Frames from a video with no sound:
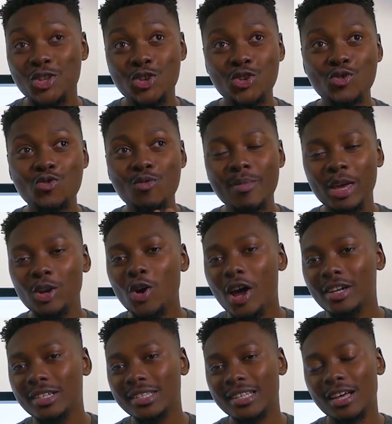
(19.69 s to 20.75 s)
You may not
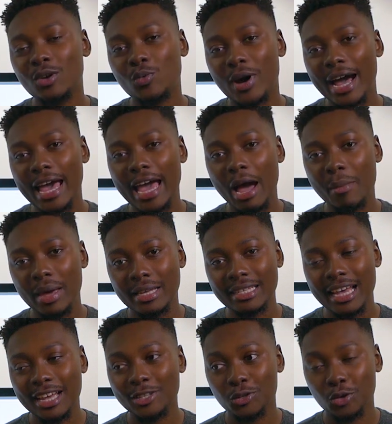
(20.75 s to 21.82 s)
understand why I'm
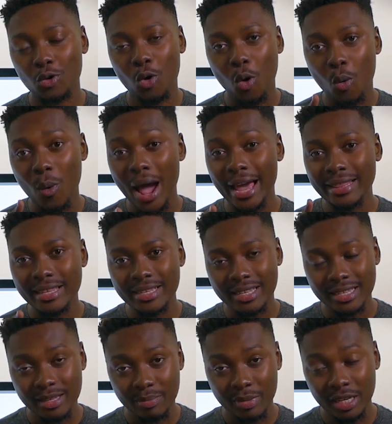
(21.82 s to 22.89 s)
excited or why this
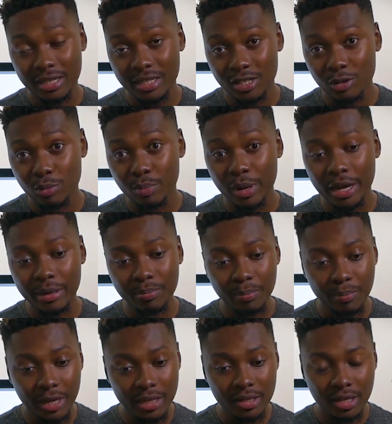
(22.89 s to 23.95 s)
is a big deal, but
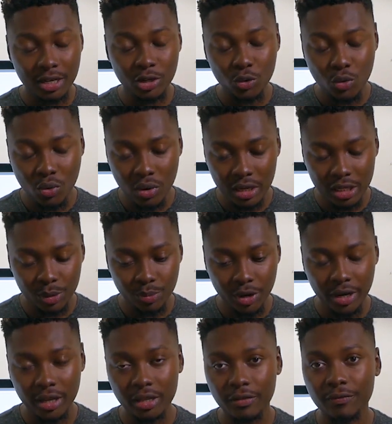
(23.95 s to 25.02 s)
basically Google is
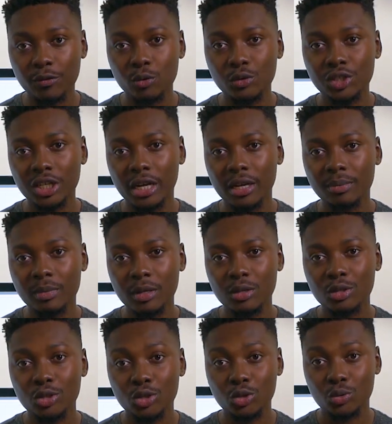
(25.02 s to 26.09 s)
bringing the future
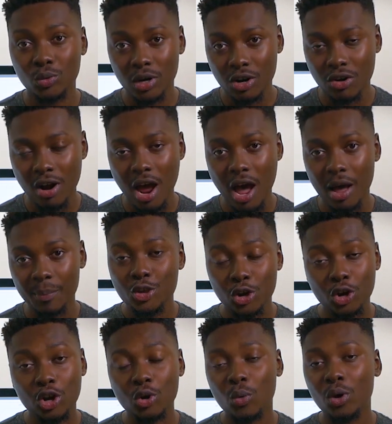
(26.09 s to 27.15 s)
to Accra. You're
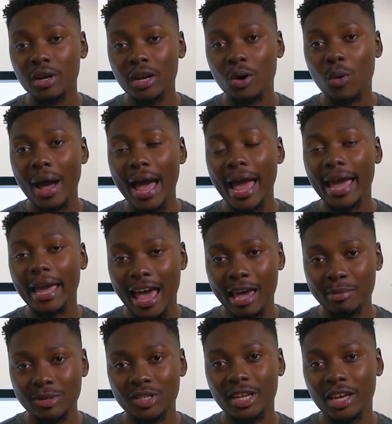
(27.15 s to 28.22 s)
gonna wonder why I
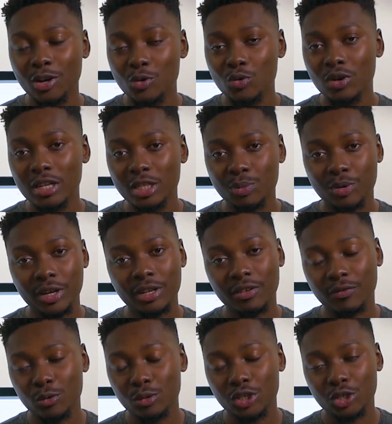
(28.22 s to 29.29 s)
am saying Google is bringing the
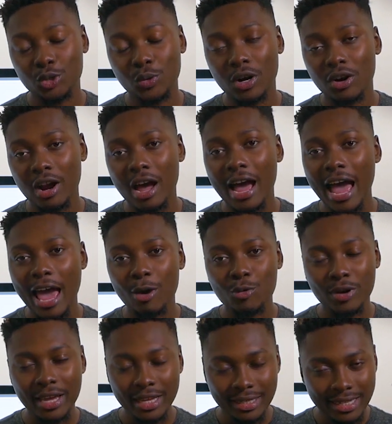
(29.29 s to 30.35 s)
future to Accra. I will
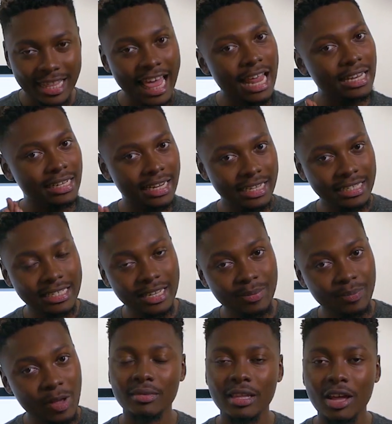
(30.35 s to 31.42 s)
get to that later.
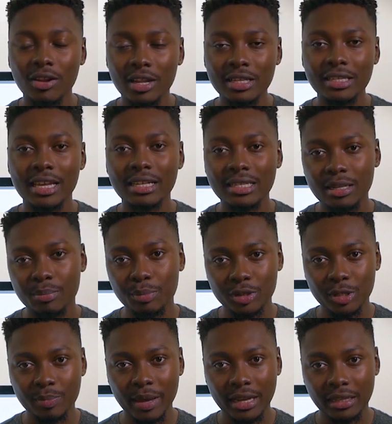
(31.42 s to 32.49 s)
Now let's get some
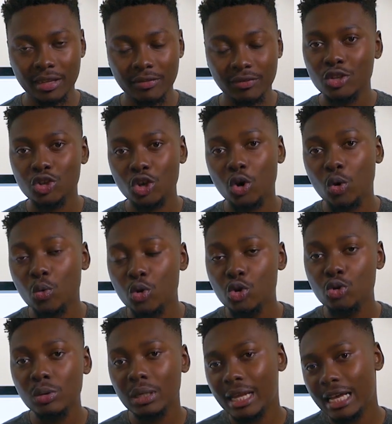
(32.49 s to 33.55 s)
perspective. So
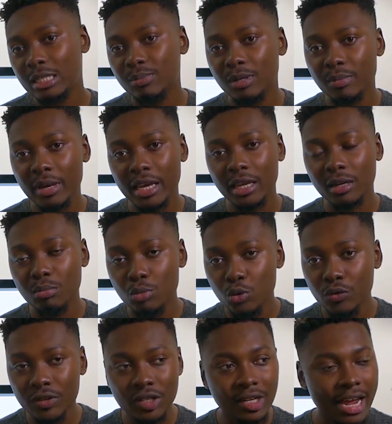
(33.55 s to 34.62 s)
Google has been making
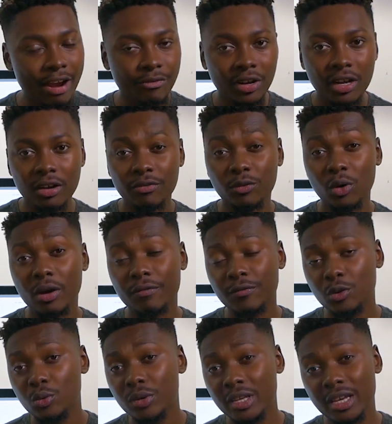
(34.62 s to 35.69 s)
moves in Africa for a
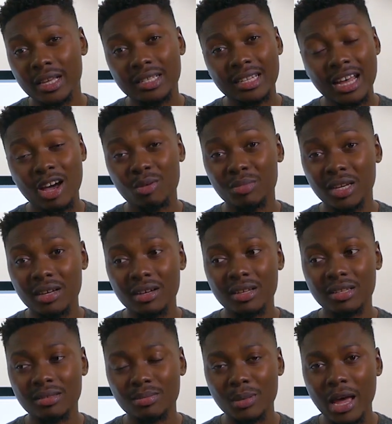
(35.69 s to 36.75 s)
few years now
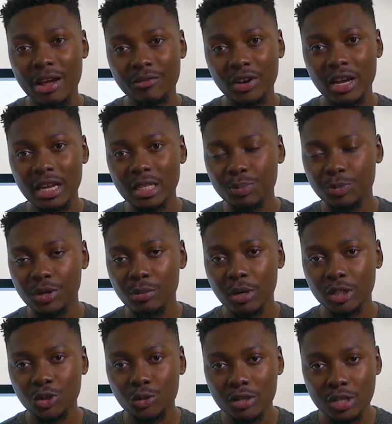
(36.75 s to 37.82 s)
because Africa is pretty
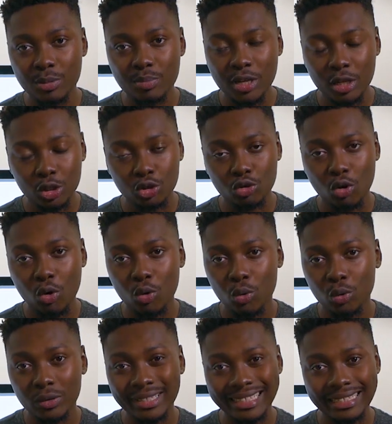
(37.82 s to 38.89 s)
much going to be a
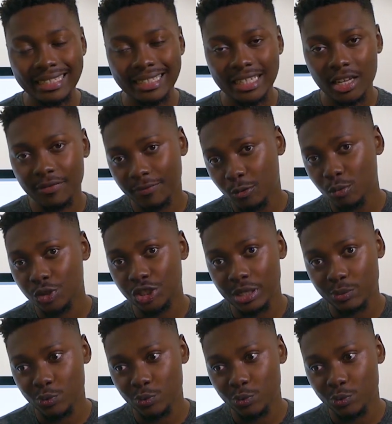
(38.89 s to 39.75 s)
stronghold in the near future,